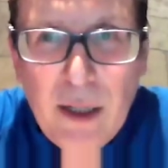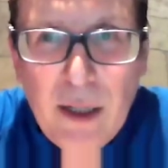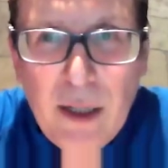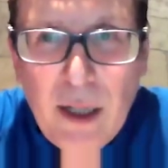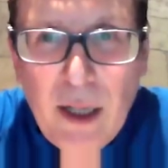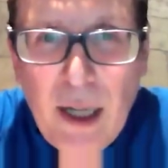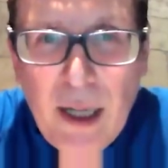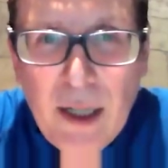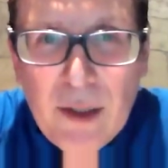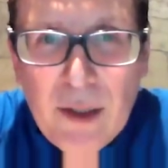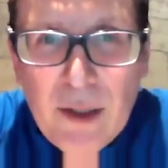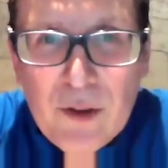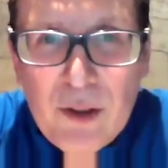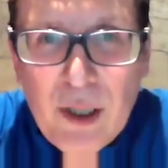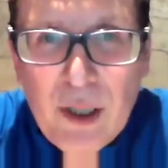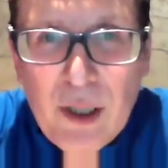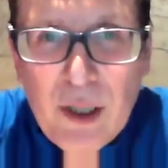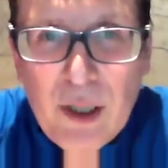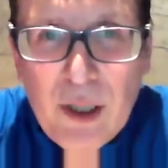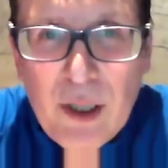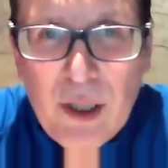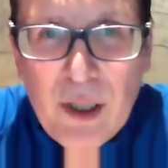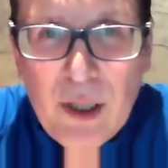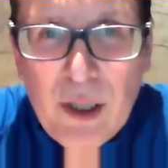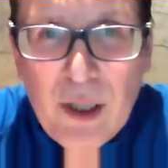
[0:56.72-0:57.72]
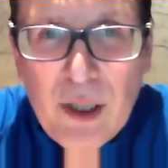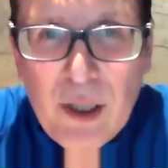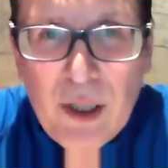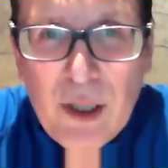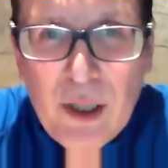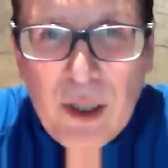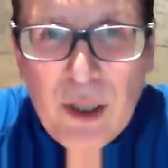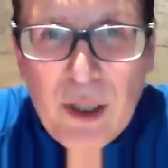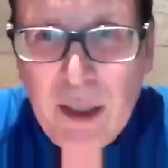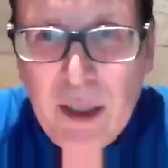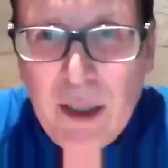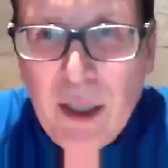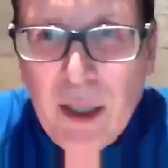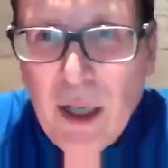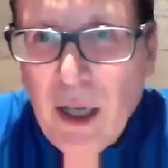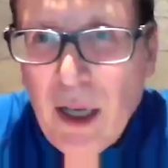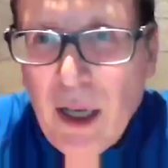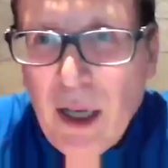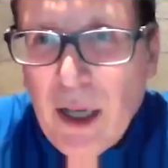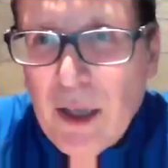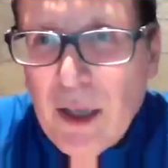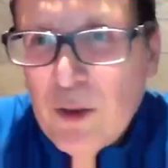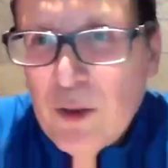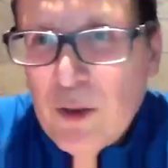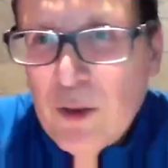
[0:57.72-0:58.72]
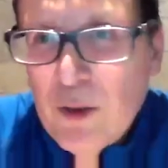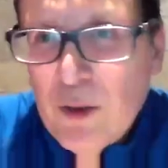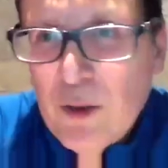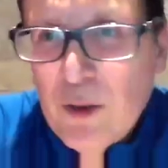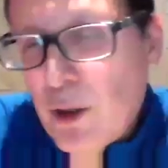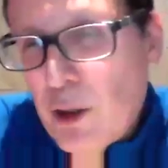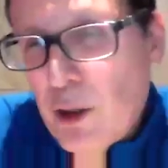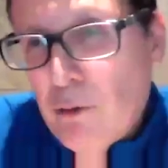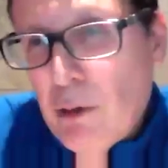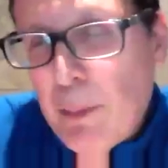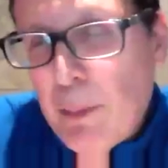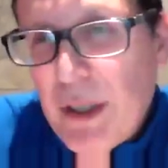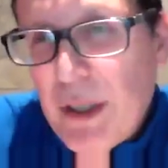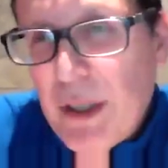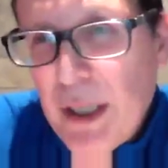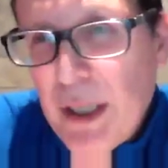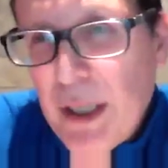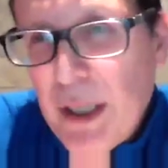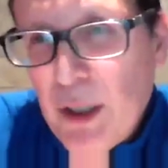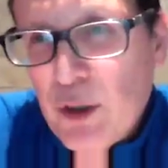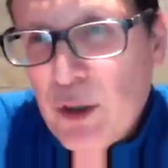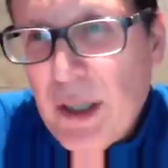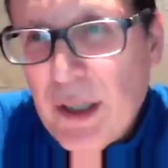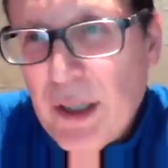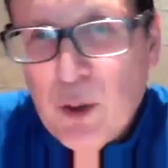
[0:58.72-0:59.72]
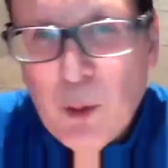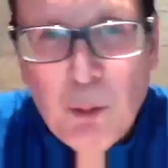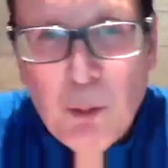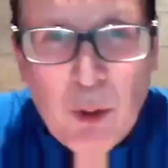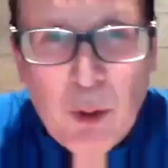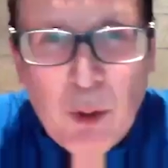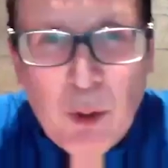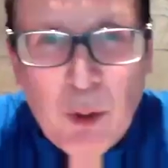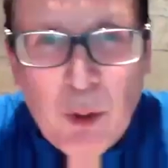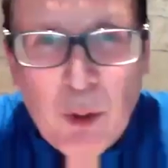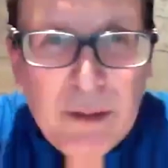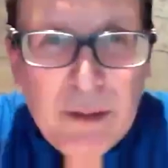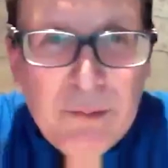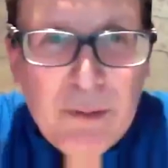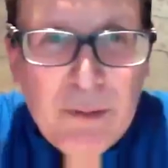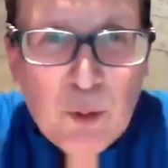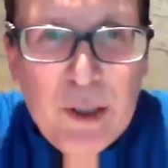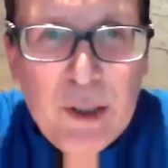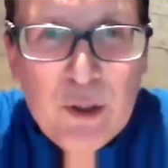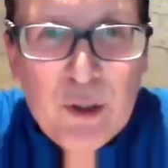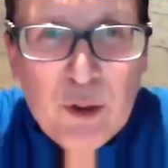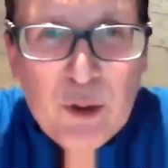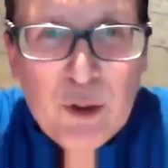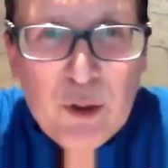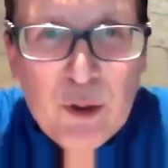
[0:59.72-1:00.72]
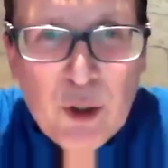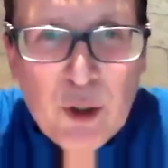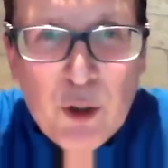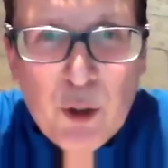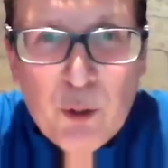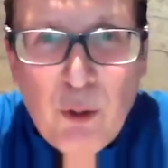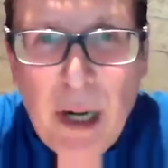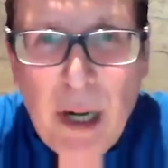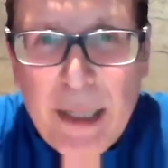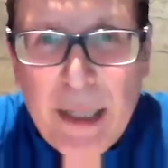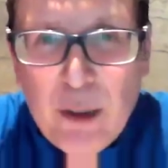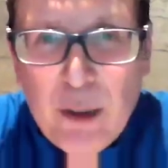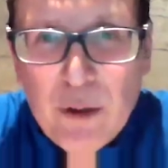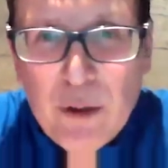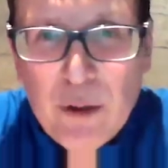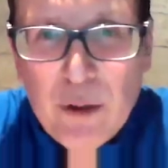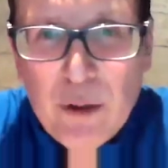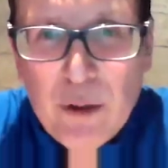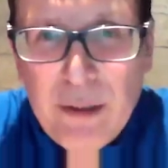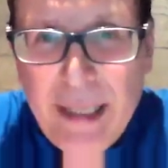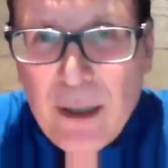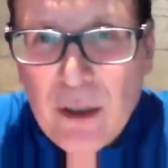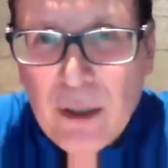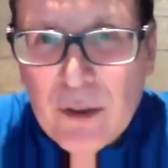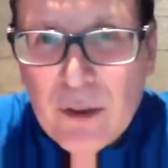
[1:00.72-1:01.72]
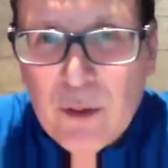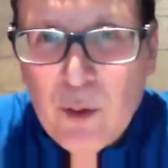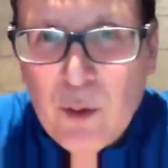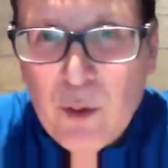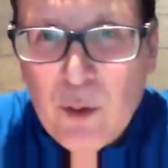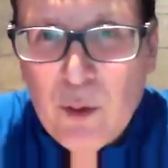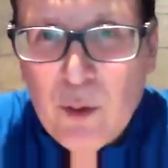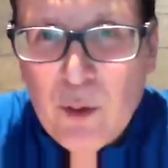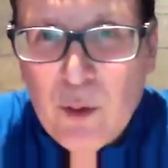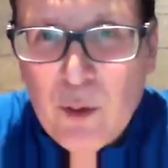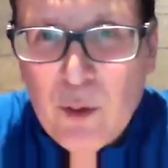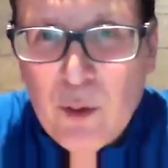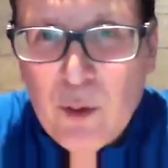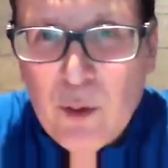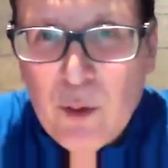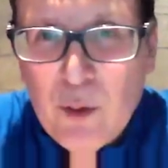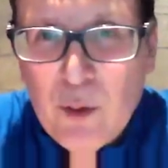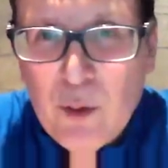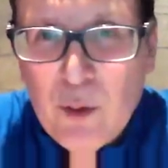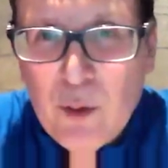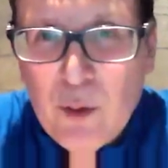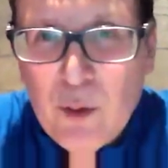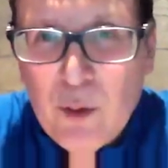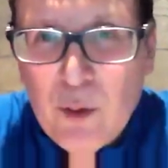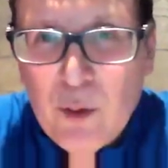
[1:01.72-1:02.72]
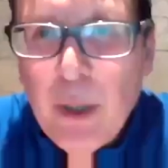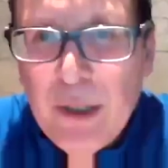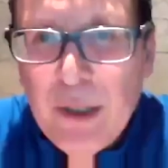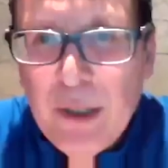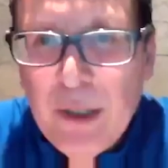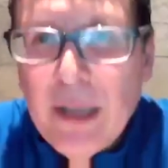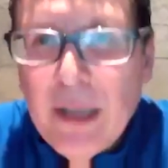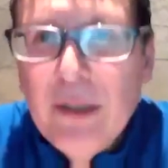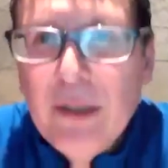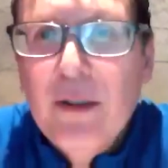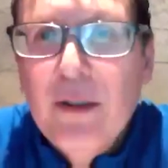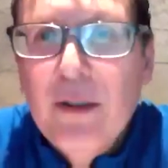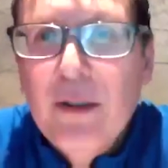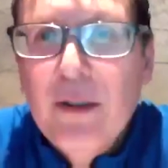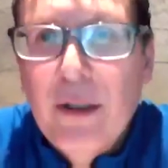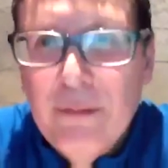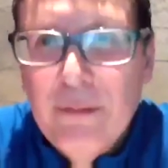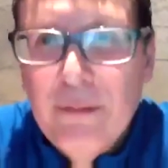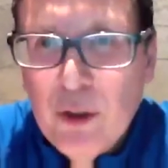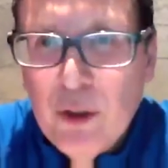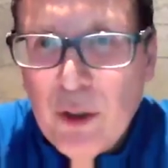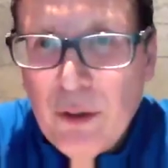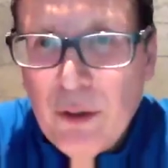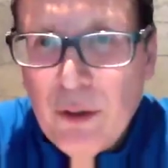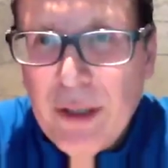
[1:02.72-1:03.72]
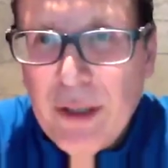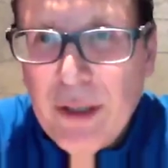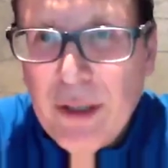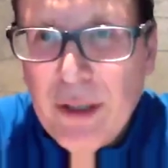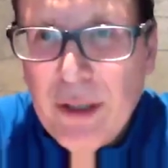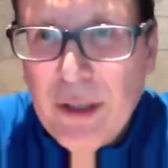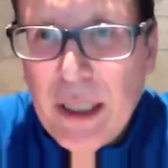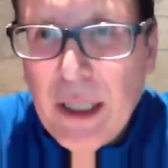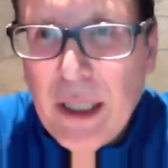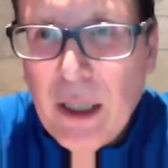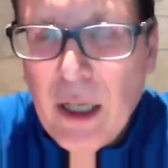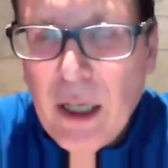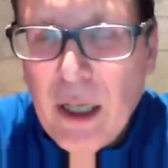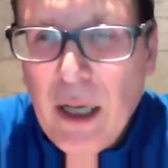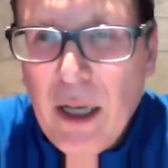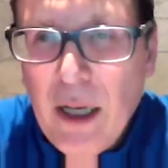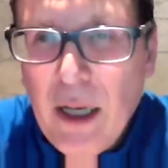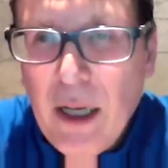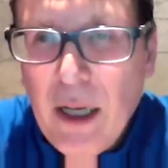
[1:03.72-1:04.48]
and he has earned a reputation as a prolific researcher, writer, and analyst who embraces unconventional thinking